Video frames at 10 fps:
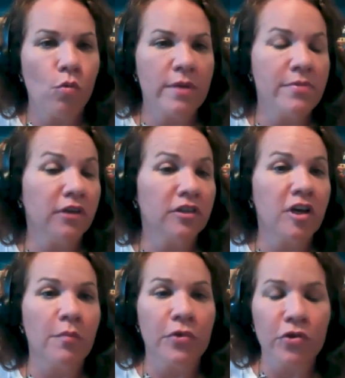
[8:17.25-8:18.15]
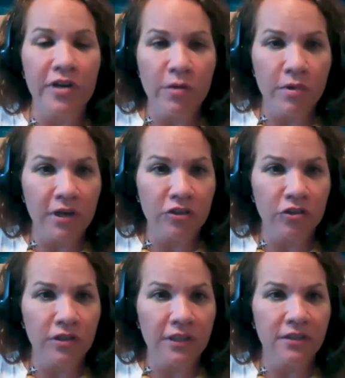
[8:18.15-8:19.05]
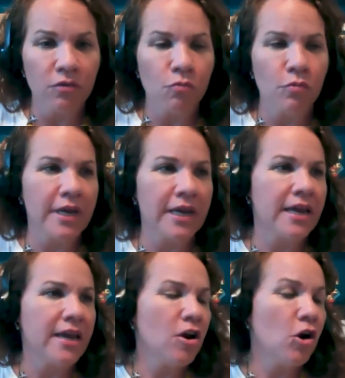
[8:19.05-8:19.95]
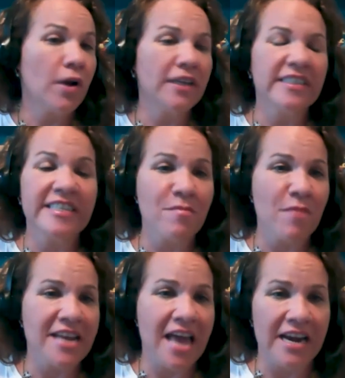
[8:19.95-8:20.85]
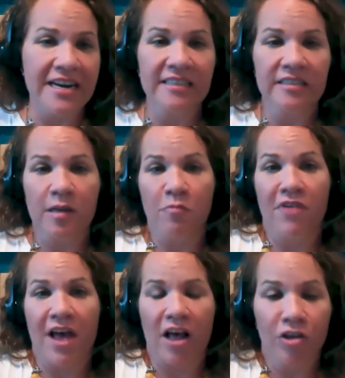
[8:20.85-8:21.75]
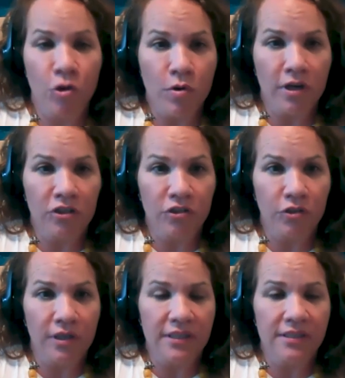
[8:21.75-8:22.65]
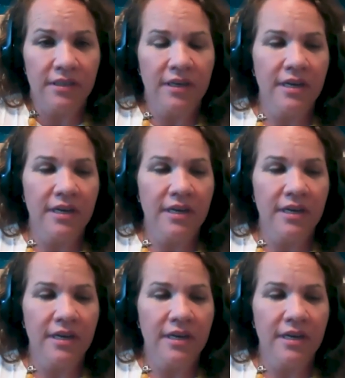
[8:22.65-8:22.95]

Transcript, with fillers: We build community with our students. We create STEM identity and STEM value in our students.